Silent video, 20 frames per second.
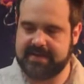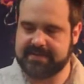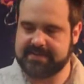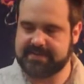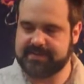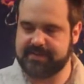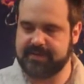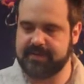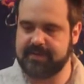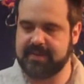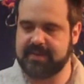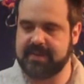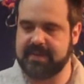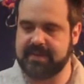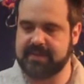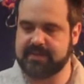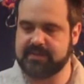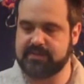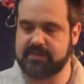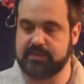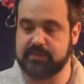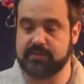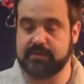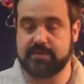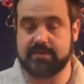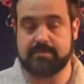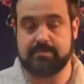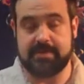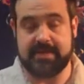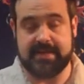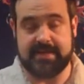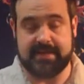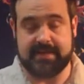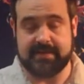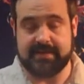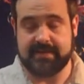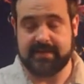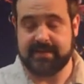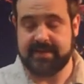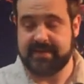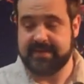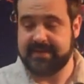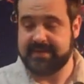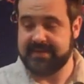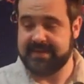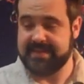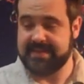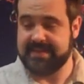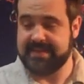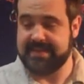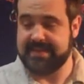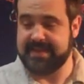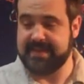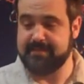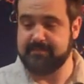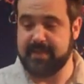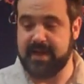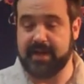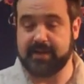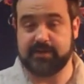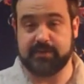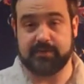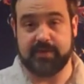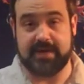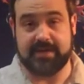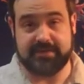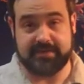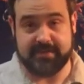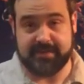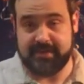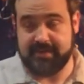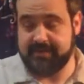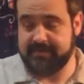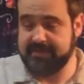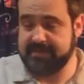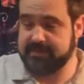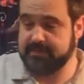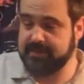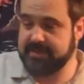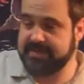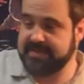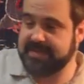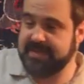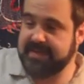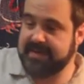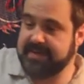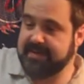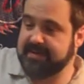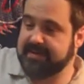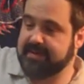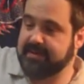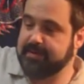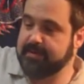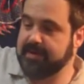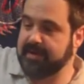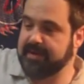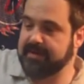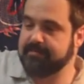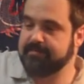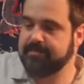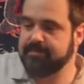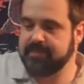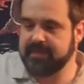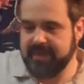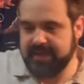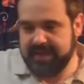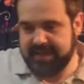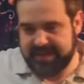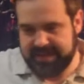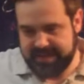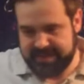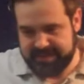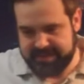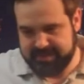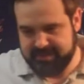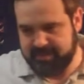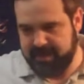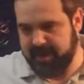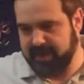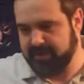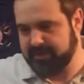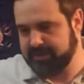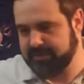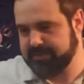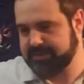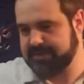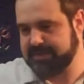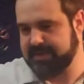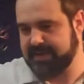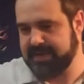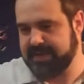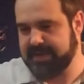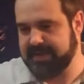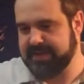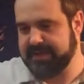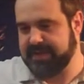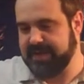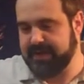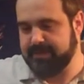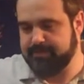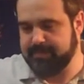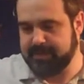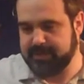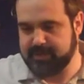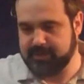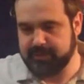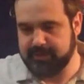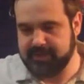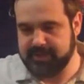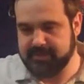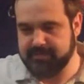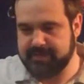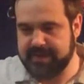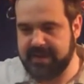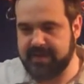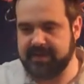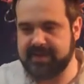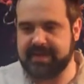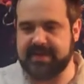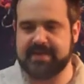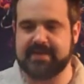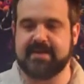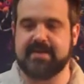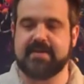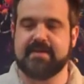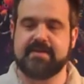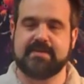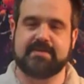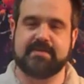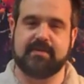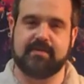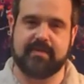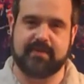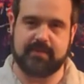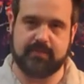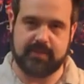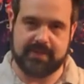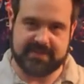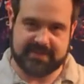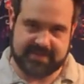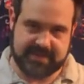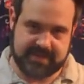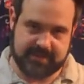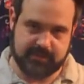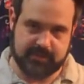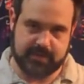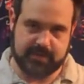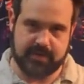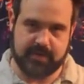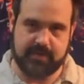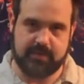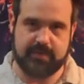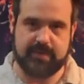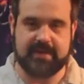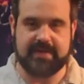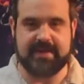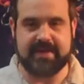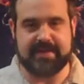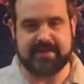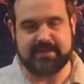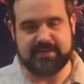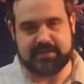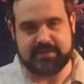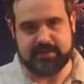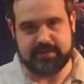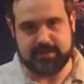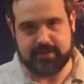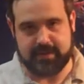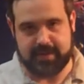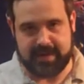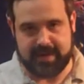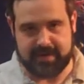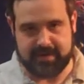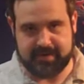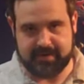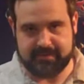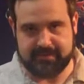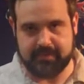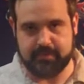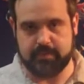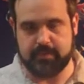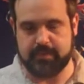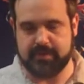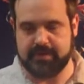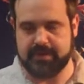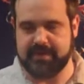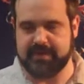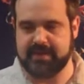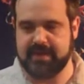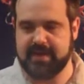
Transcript: certain things to speed the maturation of its whiskey, including heating the barrels up and cooling them down again so that the whiskey will go into and out of the wood.